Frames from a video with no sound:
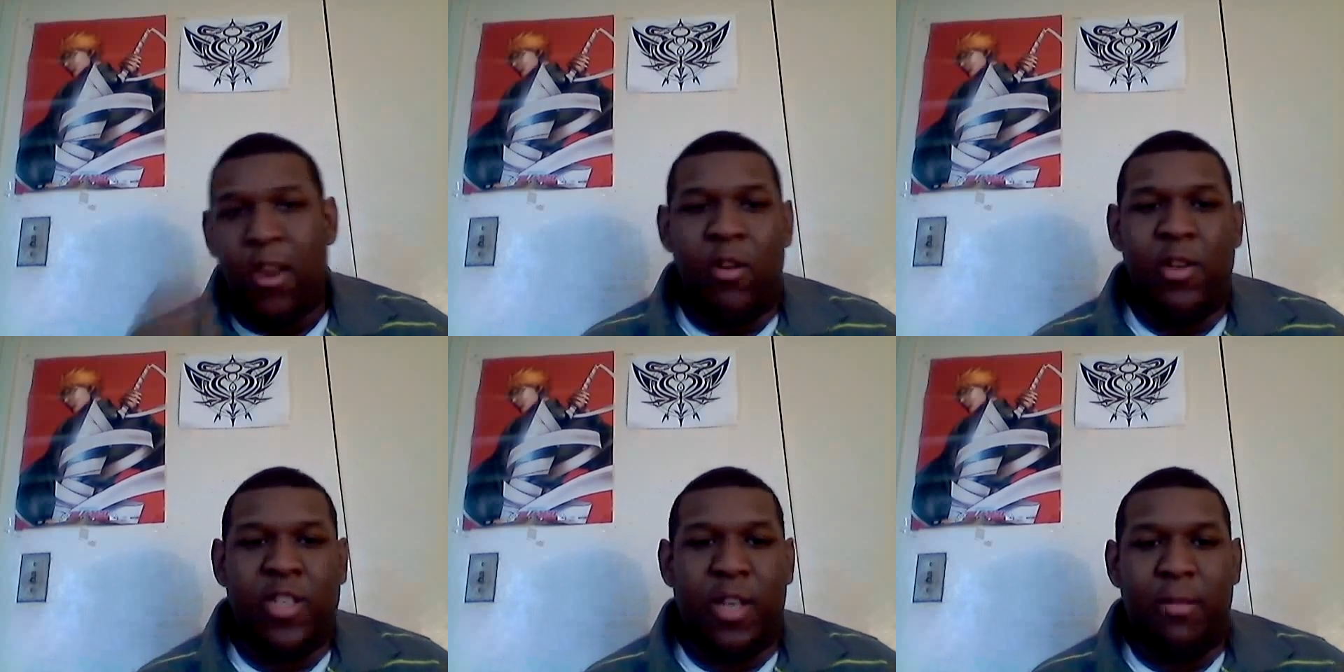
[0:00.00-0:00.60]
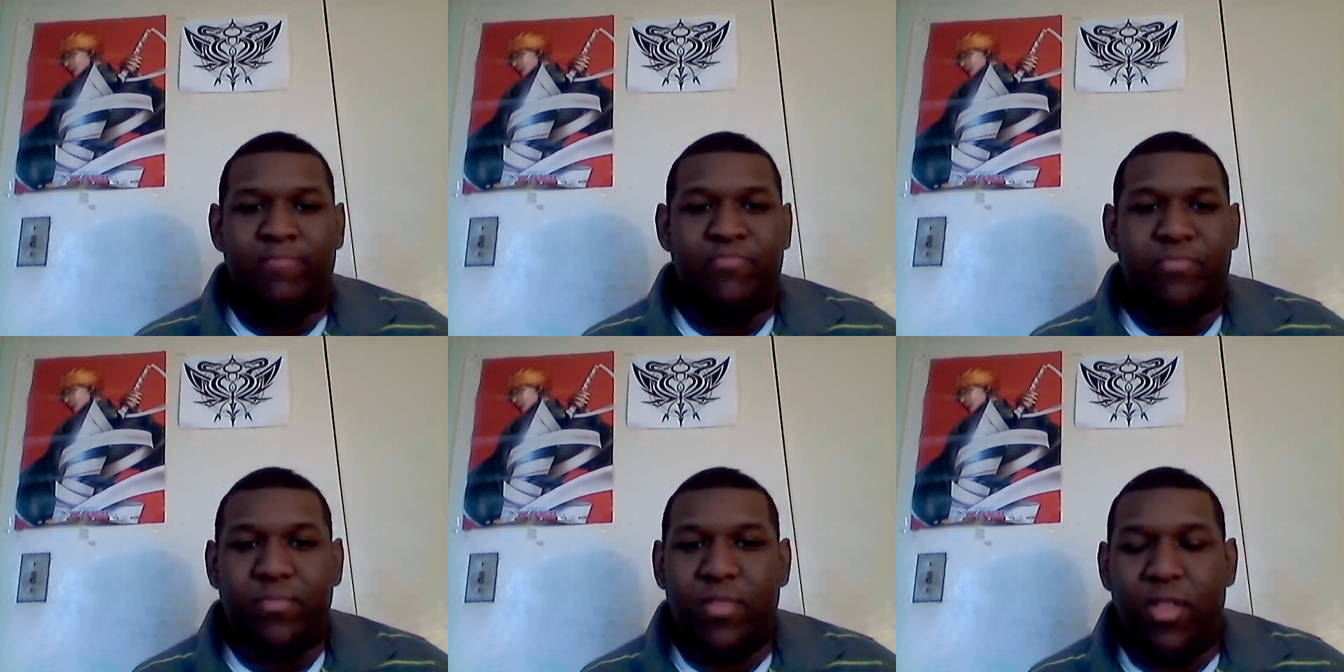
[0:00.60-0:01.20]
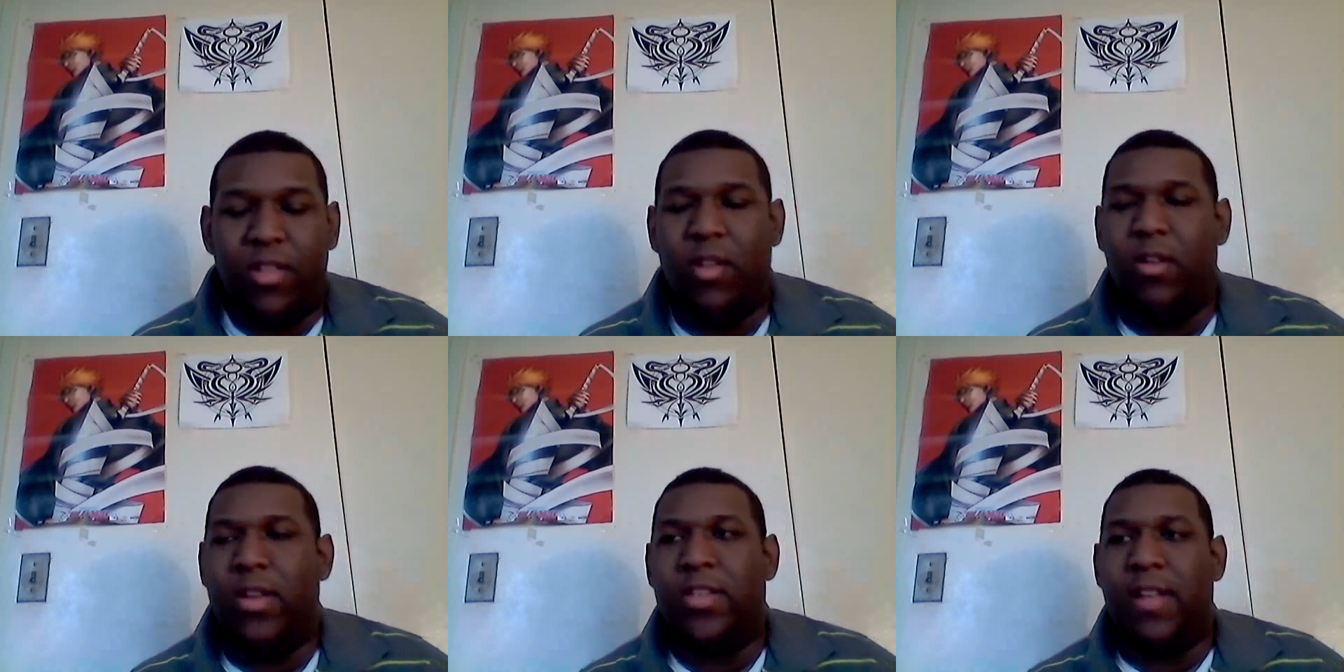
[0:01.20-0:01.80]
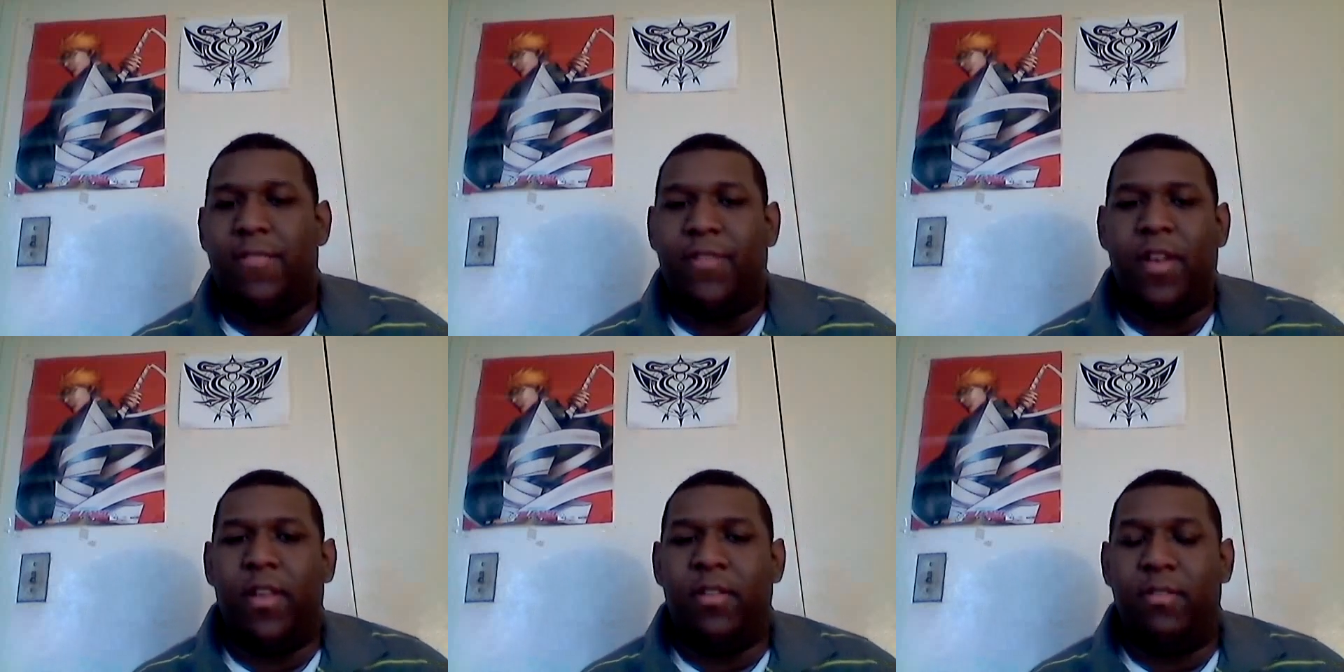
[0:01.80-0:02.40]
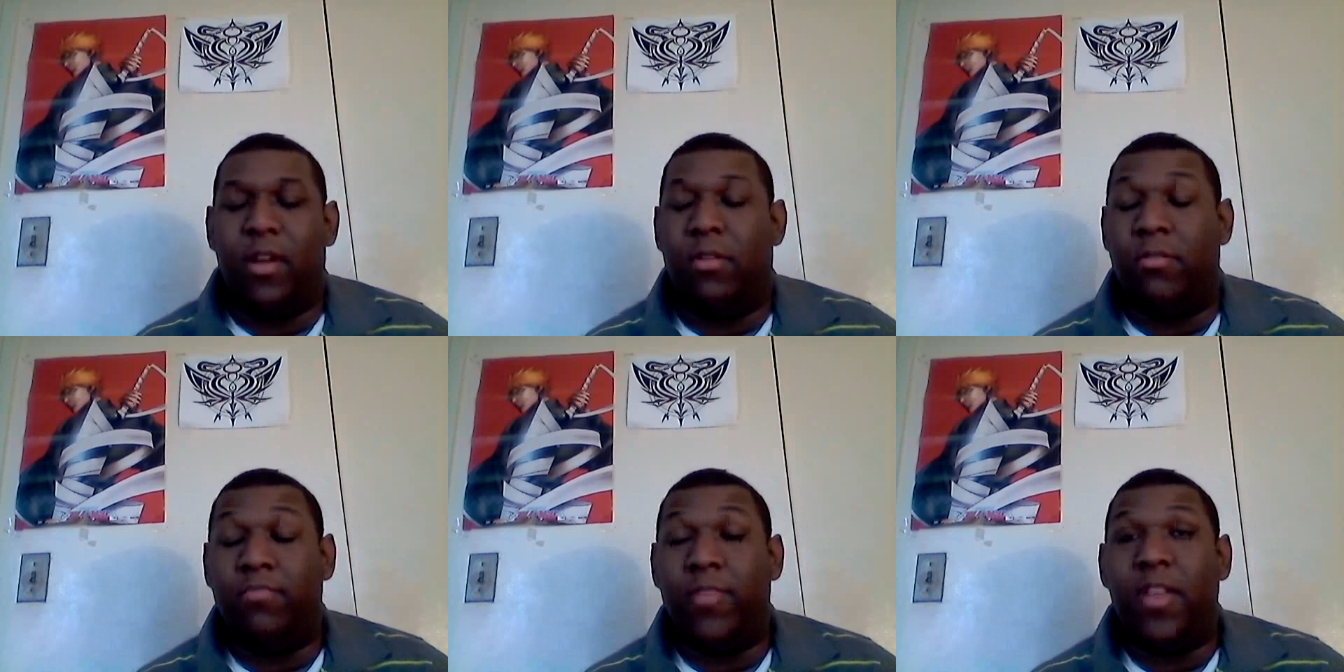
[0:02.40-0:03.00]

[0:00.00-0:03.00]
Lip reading: it's definitely, you know,